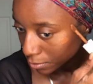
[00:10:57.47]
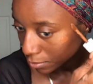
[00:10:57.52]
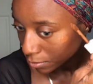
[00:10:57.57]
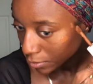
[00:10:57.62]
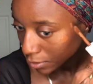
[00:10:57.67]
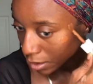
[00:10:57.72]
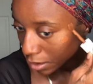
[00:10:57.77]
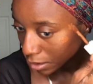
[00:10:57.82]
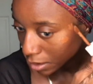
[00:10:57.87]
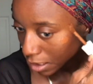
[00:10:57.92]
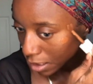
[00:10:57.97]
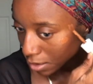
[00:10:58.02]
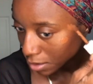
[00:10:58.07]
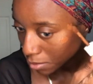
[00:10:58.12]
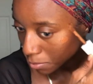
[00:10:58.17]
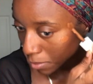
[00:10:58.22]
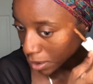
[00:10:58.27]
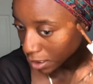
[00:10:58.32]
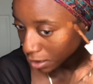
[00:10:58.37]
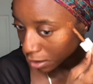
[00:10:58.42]
And that's
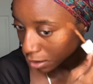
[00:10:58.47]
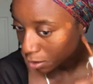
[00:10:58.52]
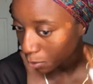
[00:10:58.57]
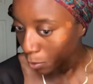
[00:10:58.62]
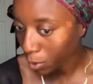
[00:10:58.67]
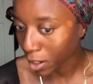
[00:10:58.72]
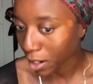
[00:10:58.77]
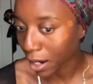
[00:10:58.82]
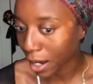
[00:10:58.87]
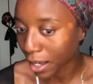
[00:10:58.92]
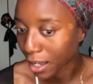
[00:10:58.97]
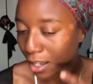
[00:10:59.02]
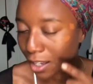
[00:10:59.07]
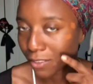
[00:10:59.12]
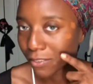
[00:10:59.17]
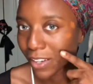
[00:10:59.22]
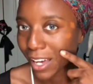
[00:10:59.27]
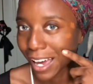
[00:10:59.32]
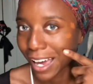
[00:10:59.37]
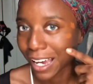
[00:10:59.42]
mainly where I have
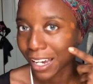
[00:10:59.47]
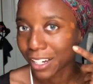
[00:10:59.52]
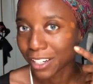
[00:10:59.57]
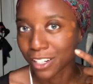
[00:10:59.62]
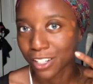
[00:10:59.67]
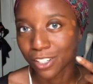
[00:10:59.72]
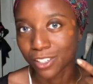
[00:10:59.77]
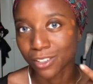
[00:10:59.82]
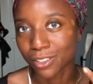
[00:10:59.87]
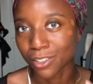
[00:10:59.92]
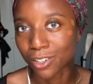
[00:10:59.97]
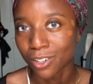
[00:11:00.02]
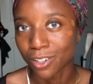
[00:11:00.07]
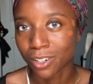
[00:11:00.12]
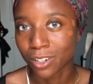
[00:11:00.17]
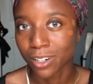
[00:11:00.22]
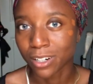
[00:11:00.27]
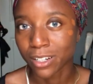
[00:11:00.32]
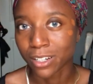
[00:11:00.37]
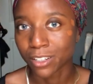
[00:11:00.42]
acne
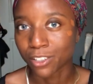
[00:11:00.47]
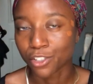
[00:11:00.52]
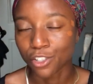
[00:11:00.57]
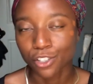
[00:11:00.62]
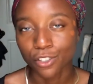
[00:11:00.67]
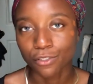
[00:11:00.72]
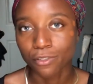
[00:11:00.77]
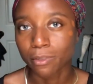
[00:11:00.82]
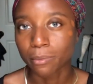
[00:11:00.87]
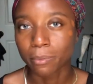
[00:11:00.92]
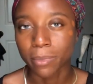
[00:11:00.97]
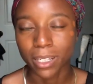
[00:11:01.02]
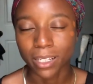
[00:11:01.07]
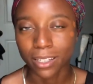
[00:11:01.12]
scarring, just from being a